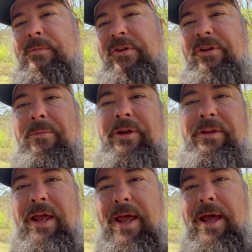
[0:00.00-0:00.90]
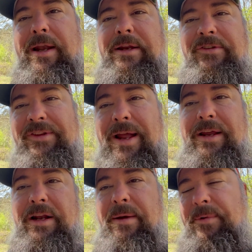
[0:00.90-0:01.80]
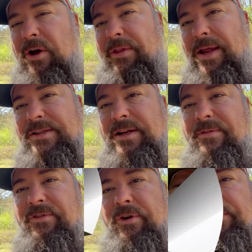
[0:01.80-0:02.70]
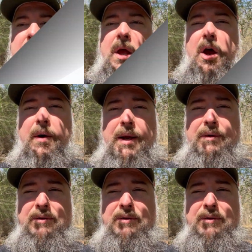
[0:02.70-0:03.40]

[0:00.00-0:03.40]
assembling the head and standing it up and all that stuff. So, all right.